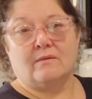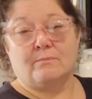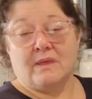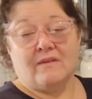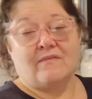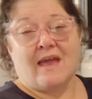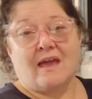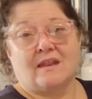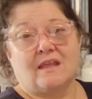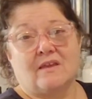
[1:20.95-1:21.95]
pig
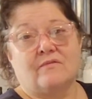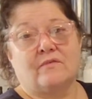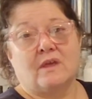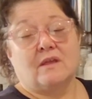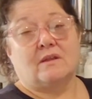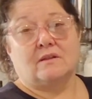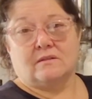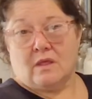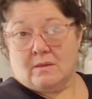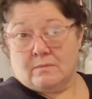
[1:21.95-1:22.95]
fat if
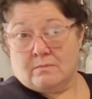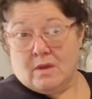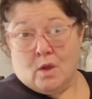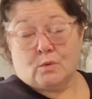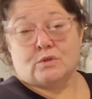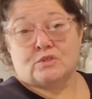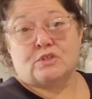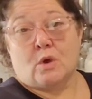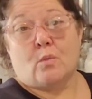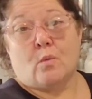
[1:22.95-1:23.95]
the owners
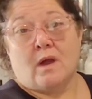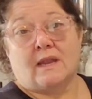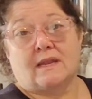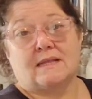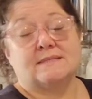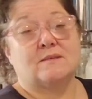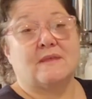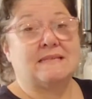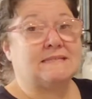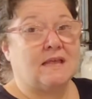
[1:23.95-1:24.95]
don't want it? And so
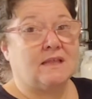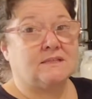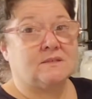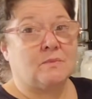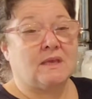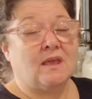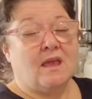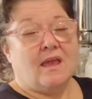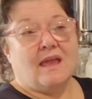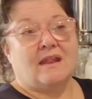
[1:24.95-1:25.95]
they sell it to me,
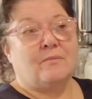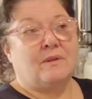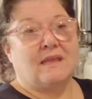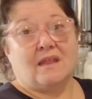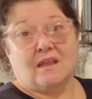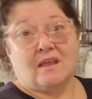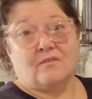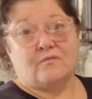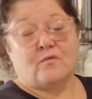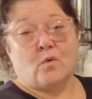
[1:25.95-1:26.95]
and I've been getting
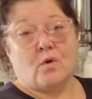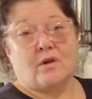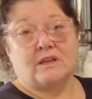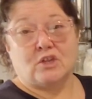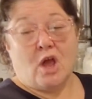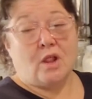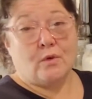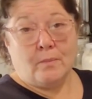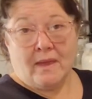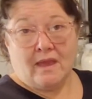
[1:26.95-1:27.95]
it for $1
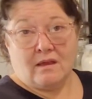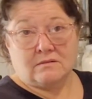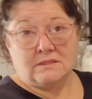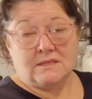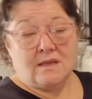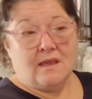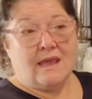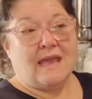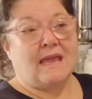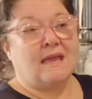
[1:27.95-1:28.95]
a pound.
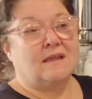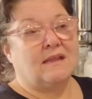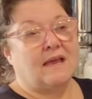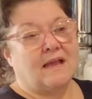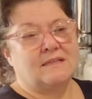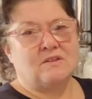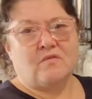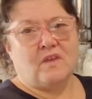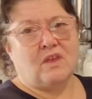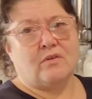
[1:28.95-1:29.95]
And I got to
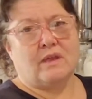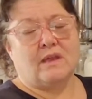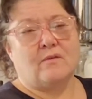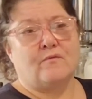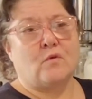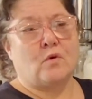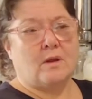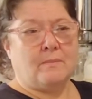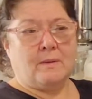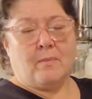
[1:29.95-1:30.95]
figuring for
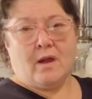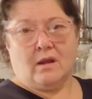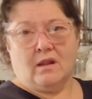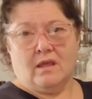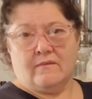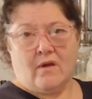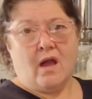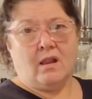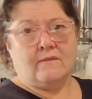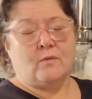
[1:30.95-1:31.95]
a big bottle of
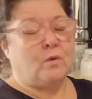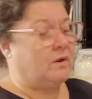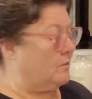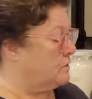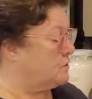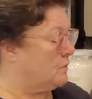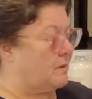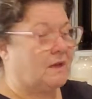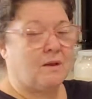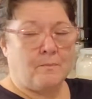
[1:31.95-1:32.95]
olive oil, which would
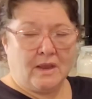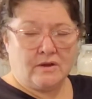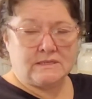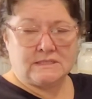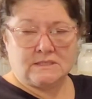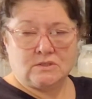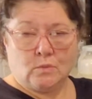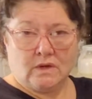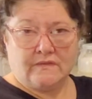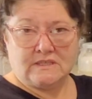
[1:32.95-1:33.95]
be a comparison to
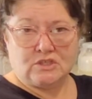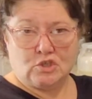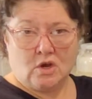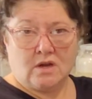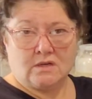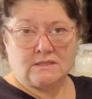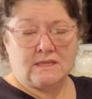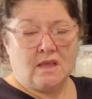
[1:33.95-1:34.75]
one of these jars,